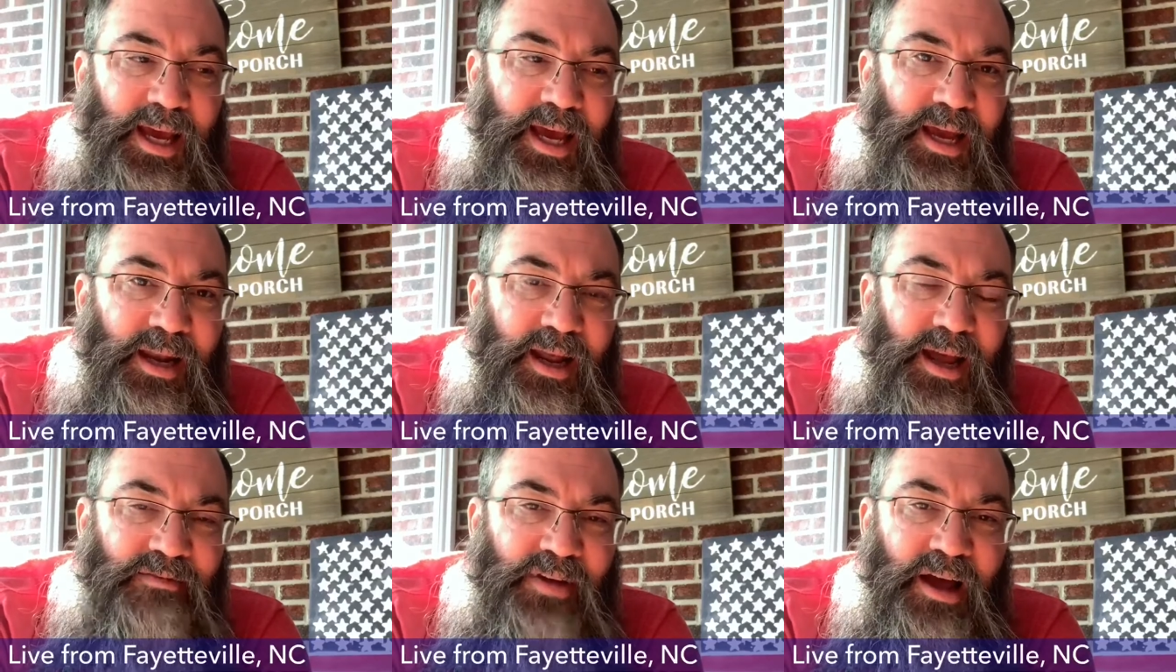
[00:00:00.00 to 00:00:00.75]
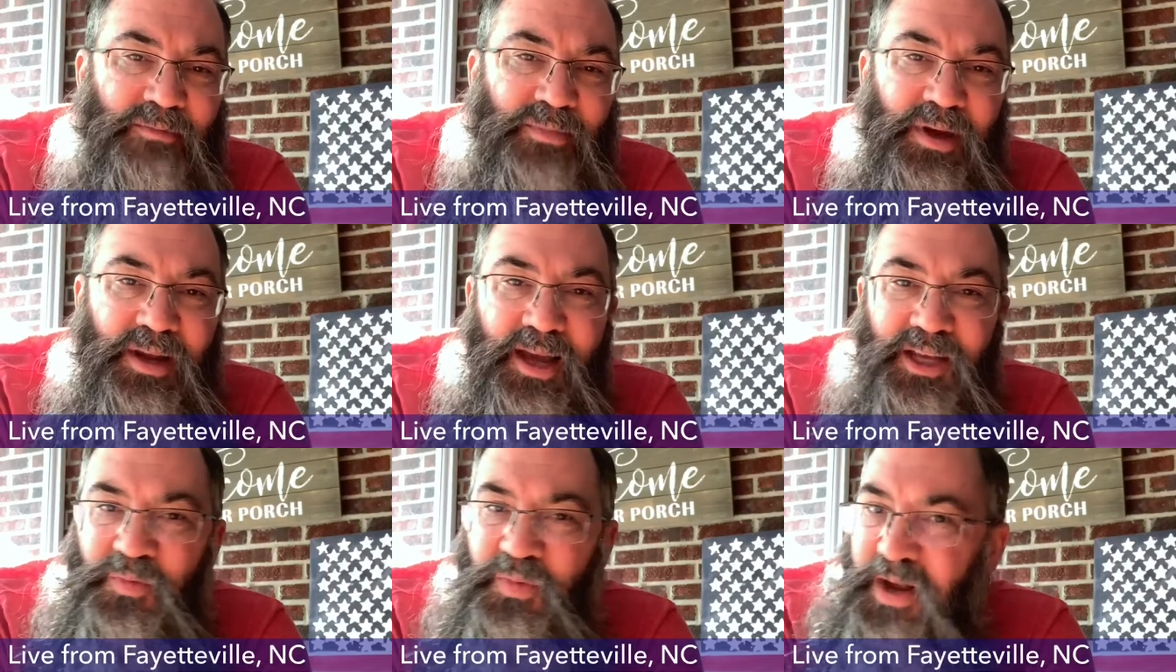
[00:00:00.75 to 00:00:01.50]
and have not been
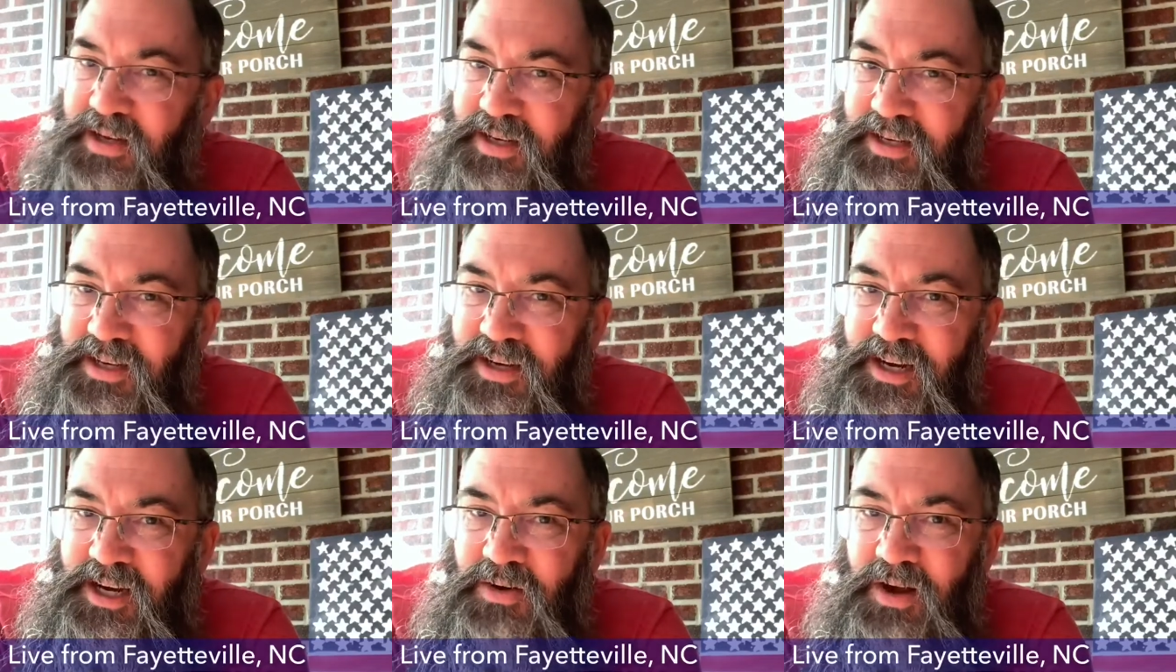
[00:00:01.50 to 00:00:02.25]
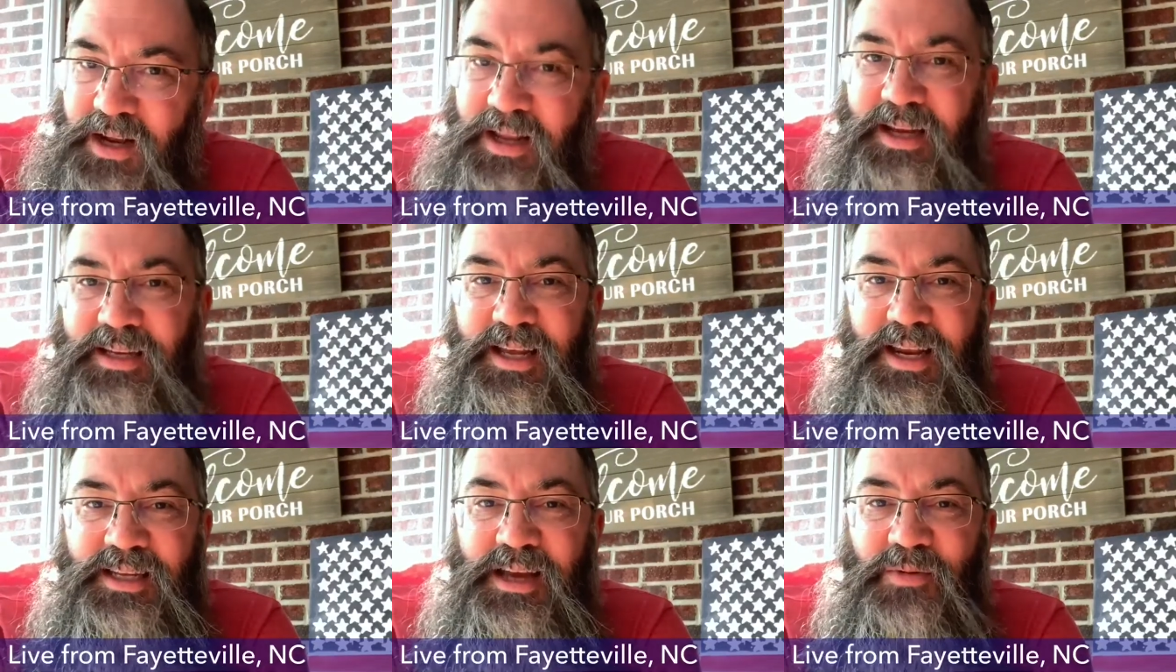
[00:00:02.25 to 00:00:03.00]
as present here on
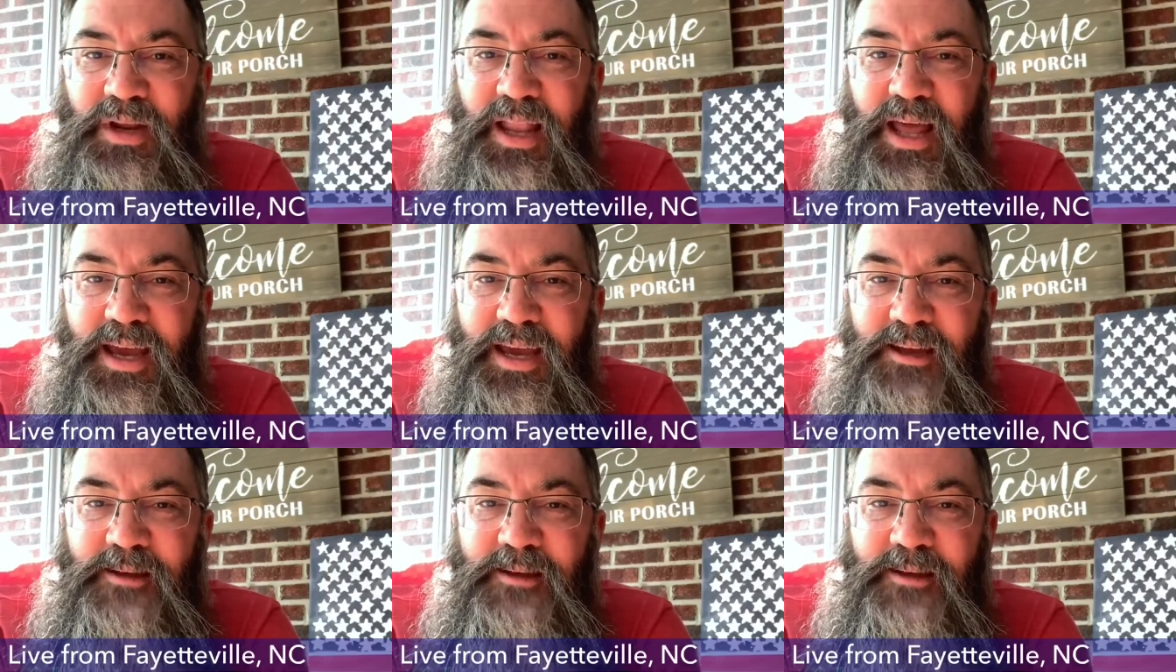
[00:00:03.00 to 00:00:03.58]
LinkedIn as I would like,